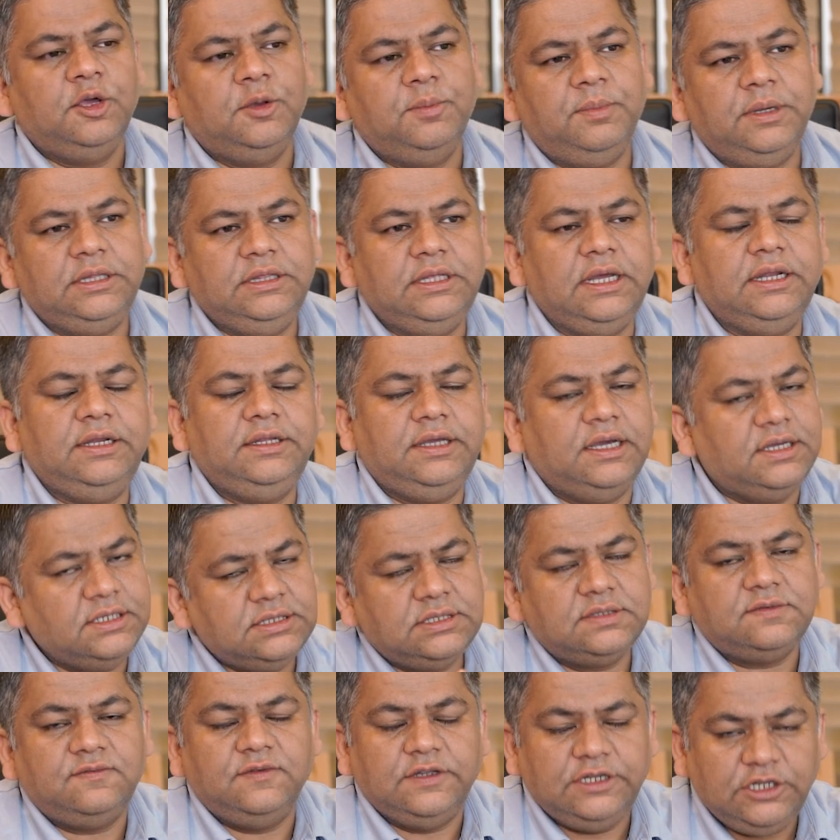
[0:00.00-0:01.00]
but then
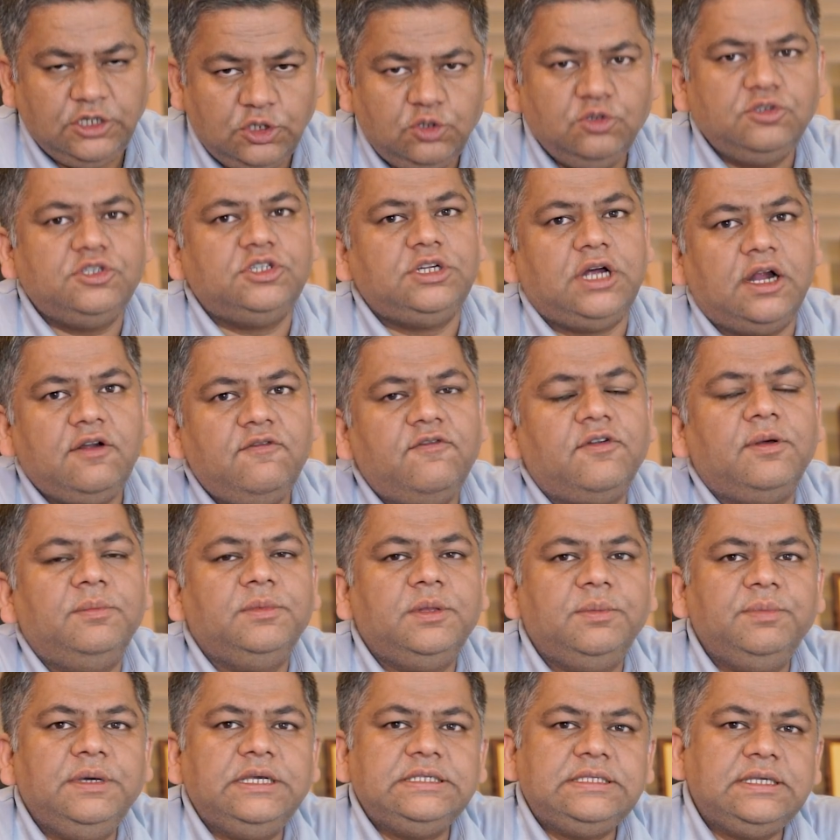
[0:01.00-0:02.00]
yes, we need to start from
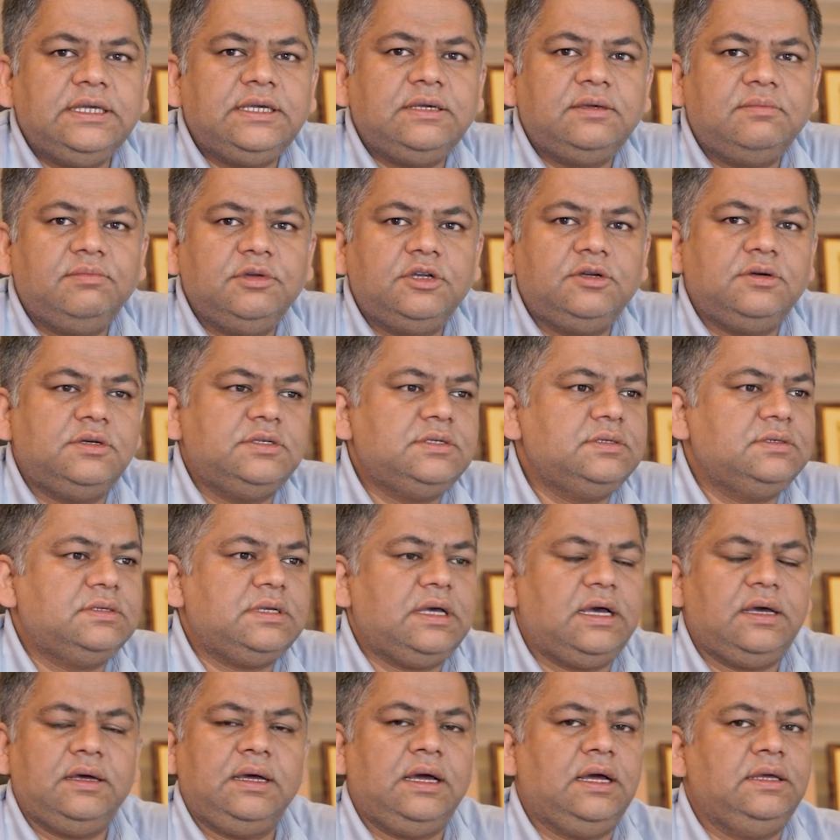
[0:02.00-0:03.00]
the basic because
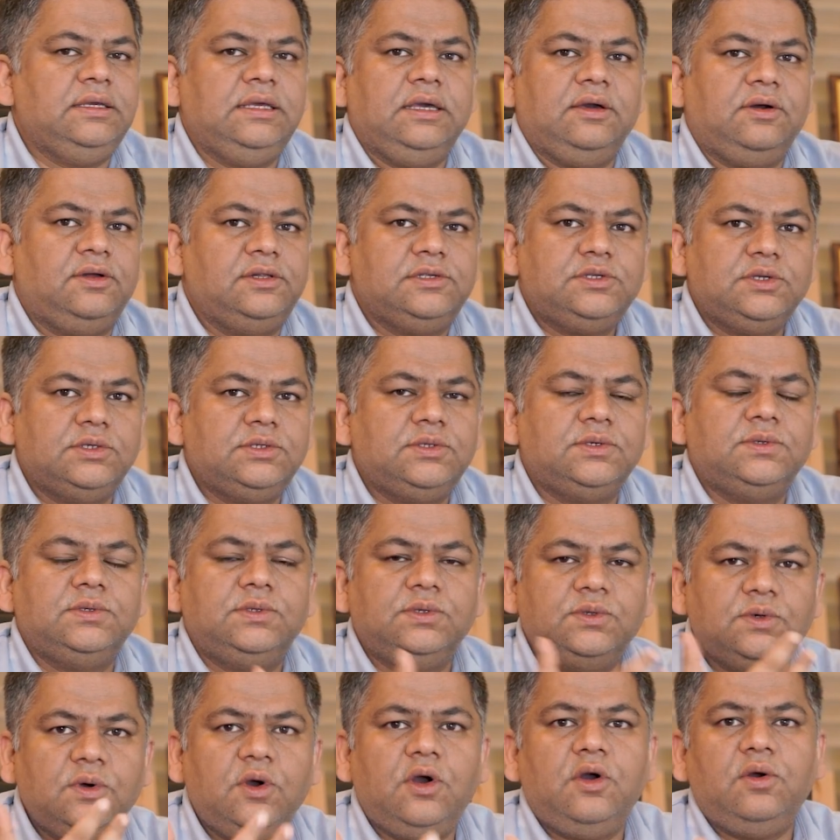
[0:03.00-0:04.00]
I also
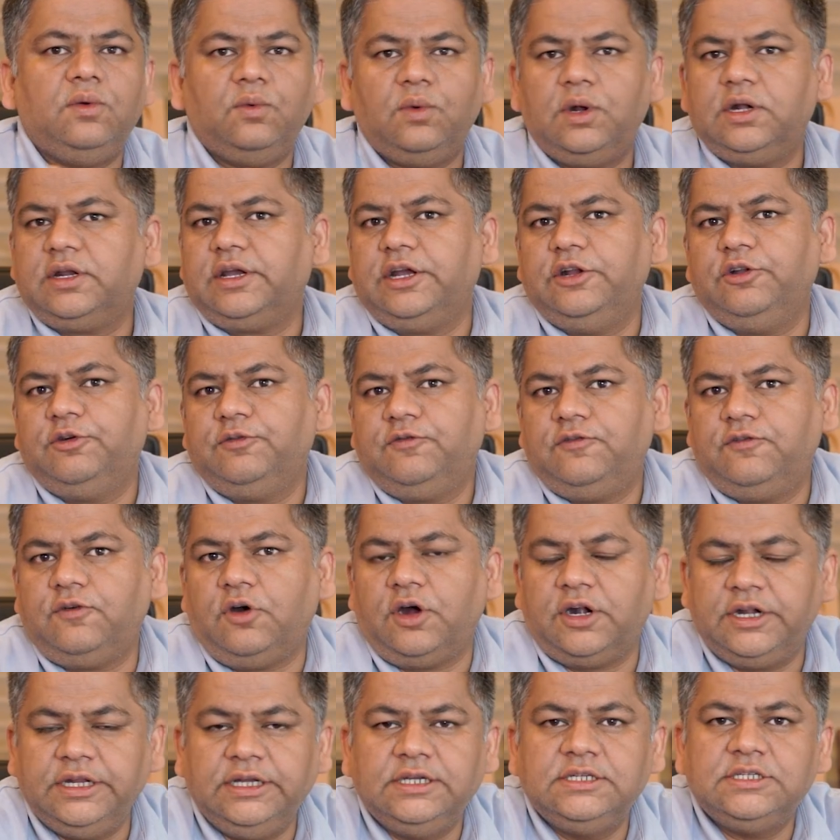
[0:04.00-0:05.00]
don't know what kind of
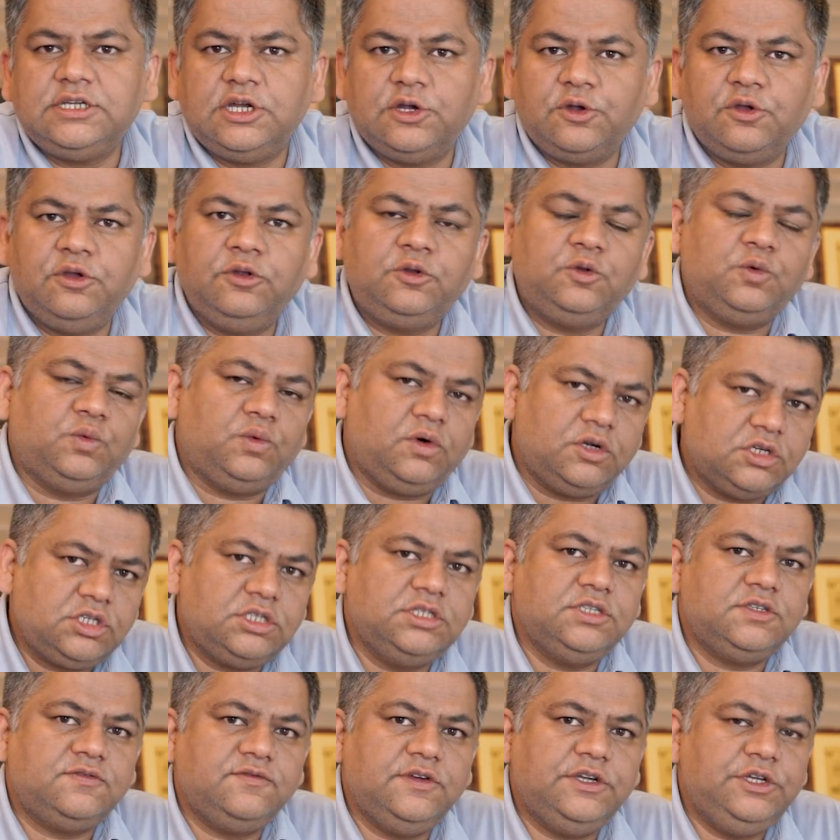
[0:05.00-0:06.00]
audience are going to watch
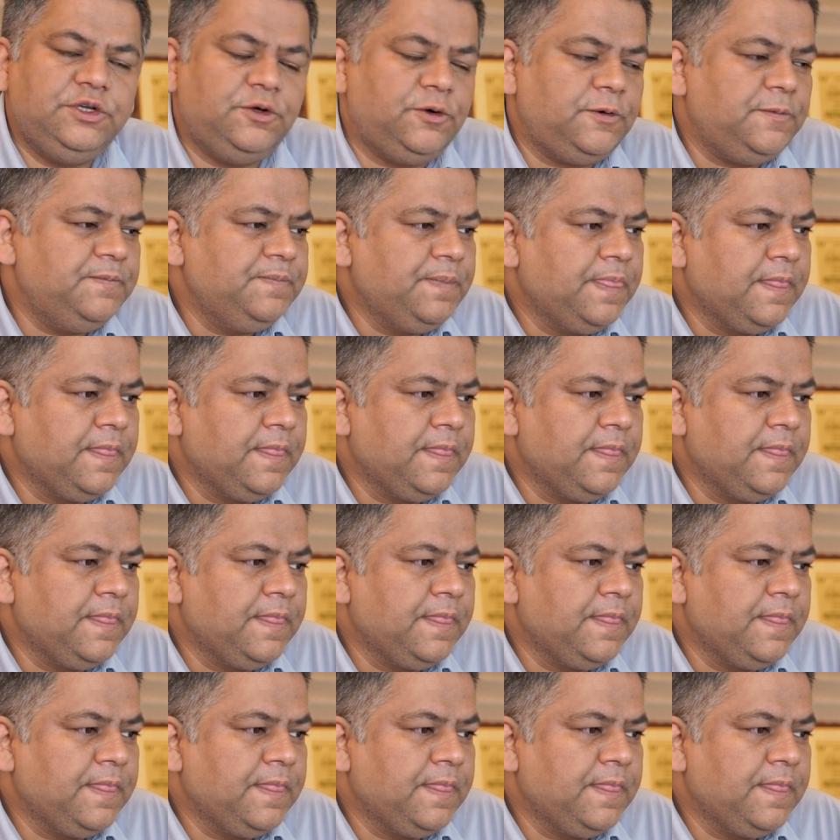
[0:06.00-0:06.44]
this video.